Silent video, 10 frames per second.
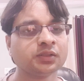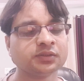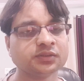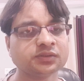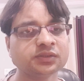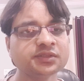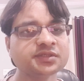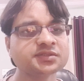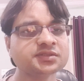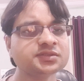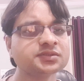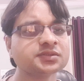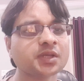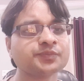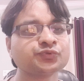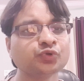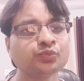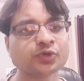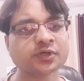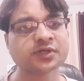The third test is absolute
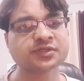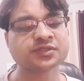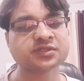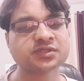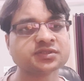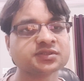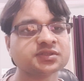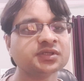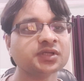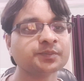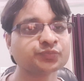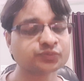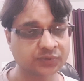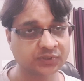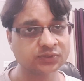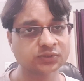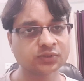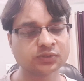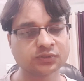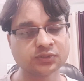bone conduction test. In
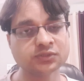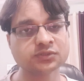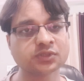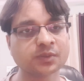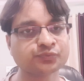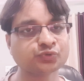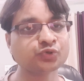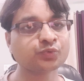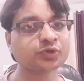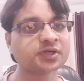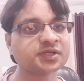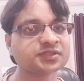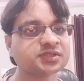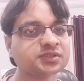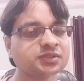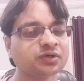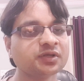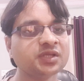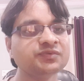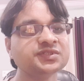this absolute bone conduction or
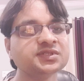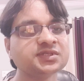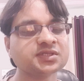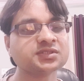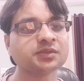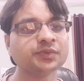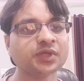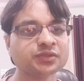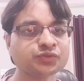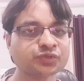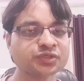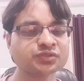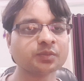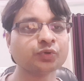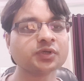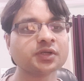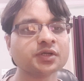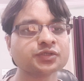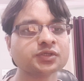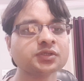ABC test, we also test the bone
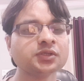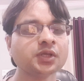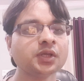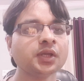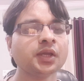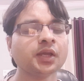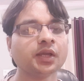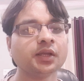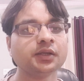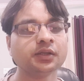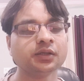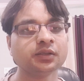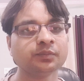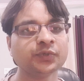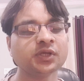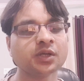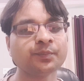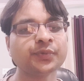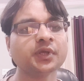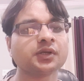conduction, and we
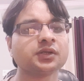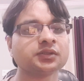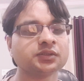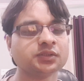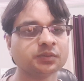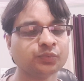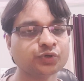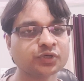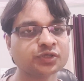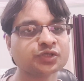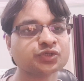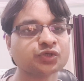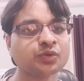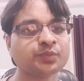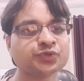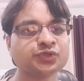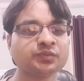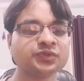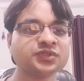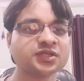compare the bone conduction of patient
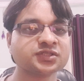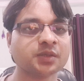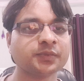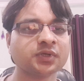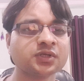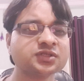with the examiner.